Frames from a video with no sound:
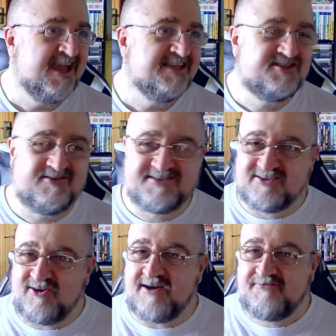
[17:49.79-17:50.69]
So there's a
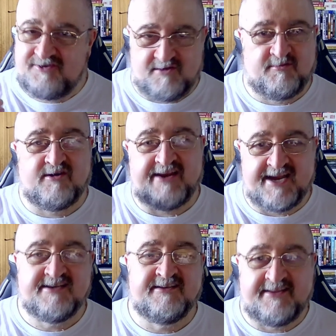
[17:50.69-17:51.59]
lot of humour,
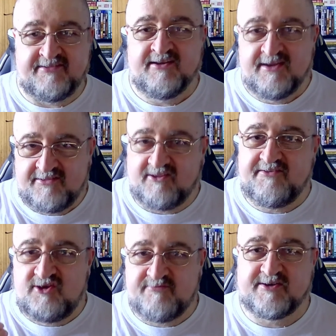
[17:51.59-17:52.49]
and a lot
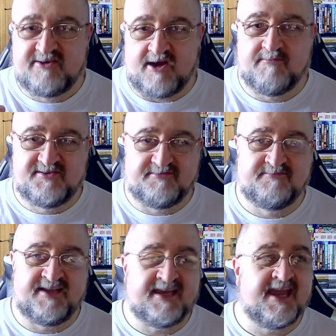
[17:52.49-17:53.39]
of humour comes
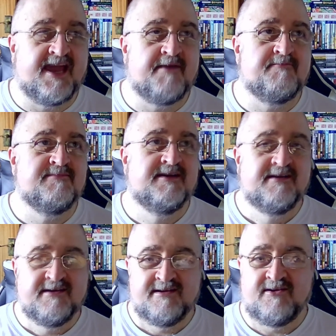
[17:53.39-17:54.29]
from the
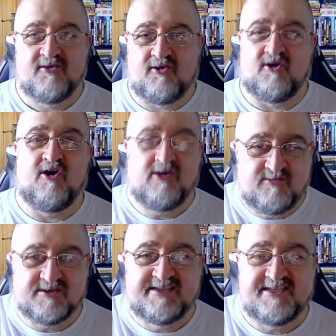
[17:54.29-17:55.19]

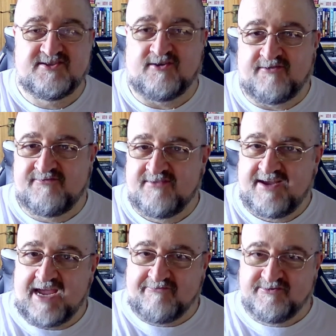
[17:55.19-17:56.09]
awkwardness of
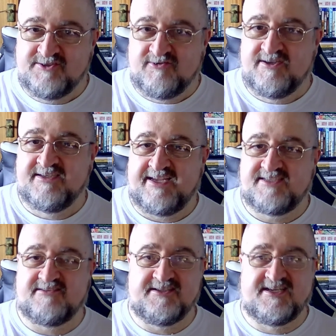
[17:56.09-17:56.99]
everyone knowing
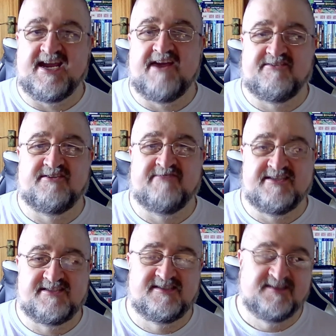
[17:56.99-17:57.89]
this lead character
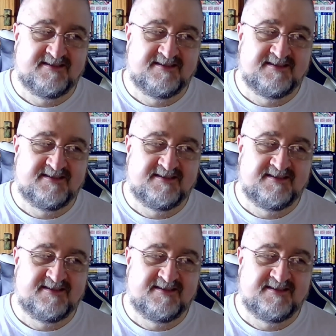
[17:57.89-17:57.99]
is